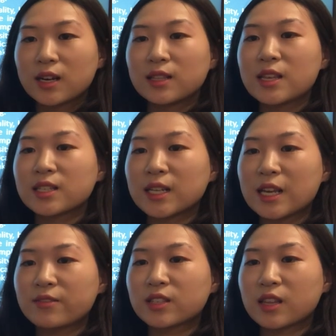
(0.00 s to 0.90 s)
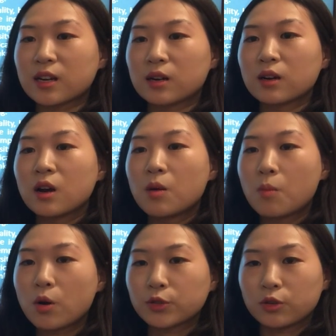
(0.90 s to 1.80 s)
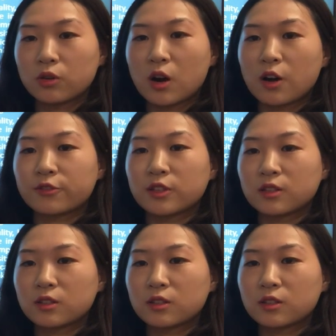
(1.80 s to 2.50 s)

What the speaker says: This leaves their model of